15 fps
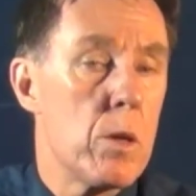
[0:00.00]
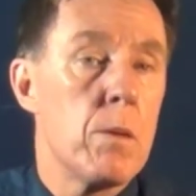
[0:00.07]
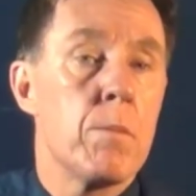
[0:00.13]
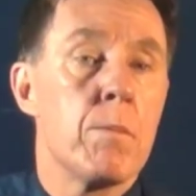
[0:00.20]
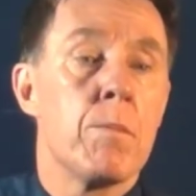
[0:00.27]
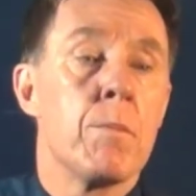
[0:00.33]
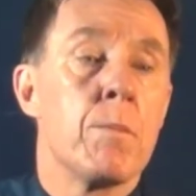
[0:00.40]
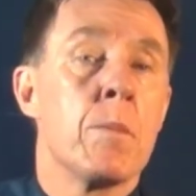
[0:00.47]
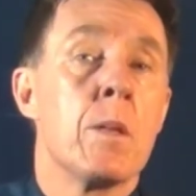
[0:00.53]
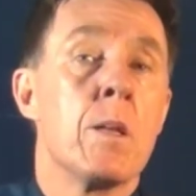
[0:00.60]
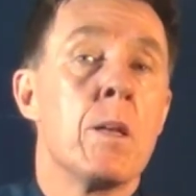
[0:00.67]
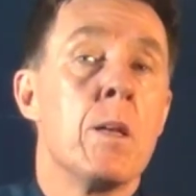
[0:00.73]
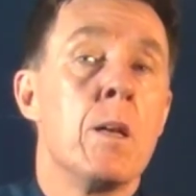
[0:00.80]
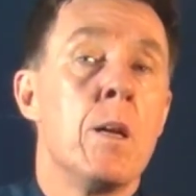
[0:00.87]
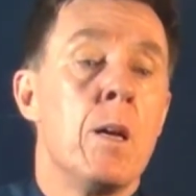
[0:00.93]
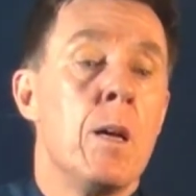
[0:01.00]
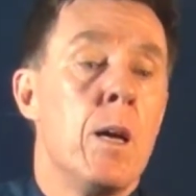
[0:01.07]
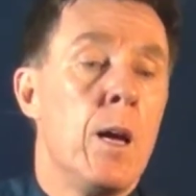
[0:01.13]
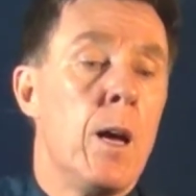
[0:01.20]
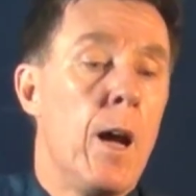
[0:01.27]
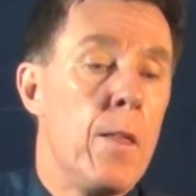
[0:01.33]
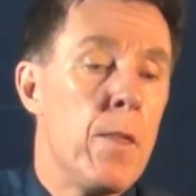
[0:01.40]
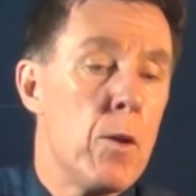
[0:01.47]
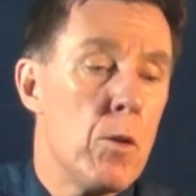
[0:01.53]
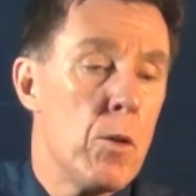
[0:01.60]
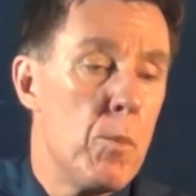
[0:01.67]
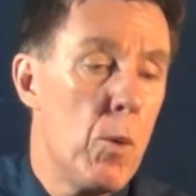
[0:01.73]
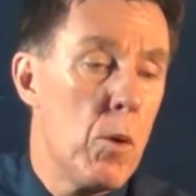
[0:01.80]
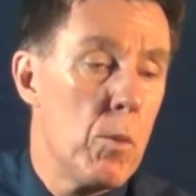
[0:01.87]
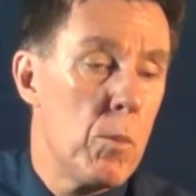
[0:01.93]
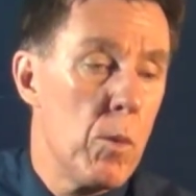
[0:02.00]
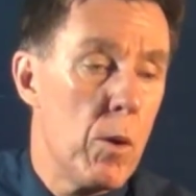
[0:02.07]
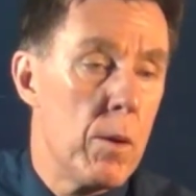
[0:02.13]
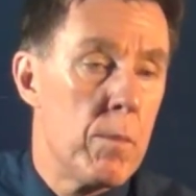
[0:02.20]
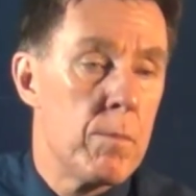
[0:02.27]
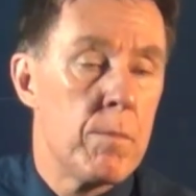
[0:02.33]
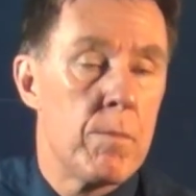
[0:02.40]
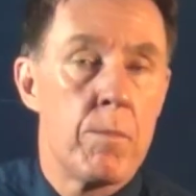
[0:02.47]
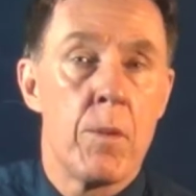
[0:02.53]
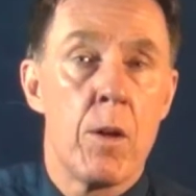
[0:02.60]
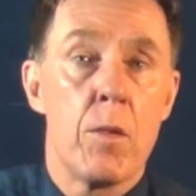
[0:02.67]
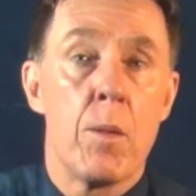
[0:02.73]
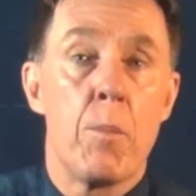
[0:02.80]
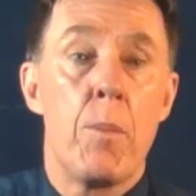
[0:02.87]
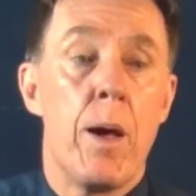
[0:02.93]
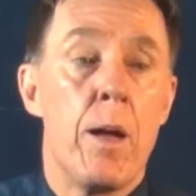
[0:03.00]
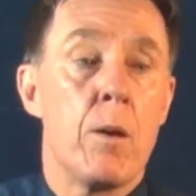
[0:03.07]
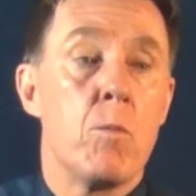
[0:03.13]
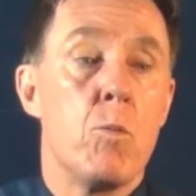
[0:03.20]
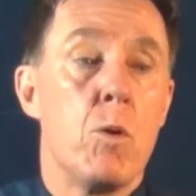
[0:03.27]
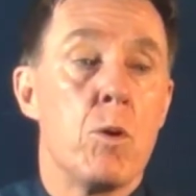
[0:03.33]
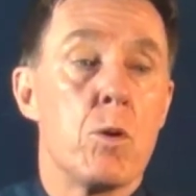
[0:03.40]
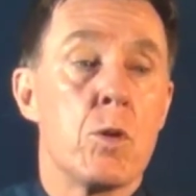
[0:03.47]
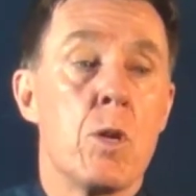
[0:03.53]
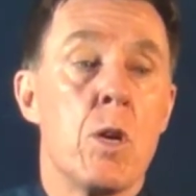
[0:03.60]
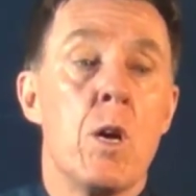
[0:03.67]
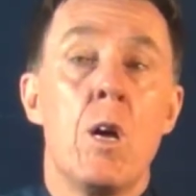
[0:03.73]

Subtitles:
And then on the bottom line, the pattern was,